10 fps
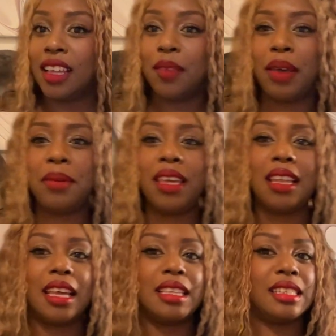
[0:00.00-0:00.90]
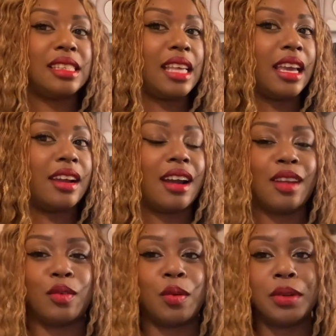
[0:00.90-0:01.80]
Maybe he liked this hair. I
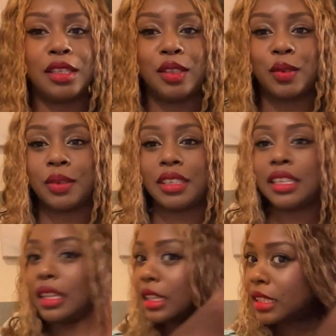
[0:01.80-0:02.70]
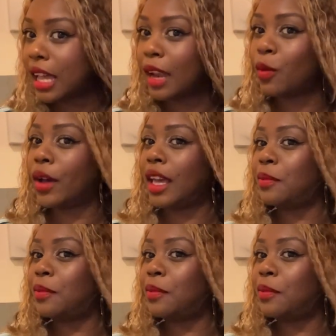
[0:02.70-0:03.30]
don't know what he's doing. It is kind of wet.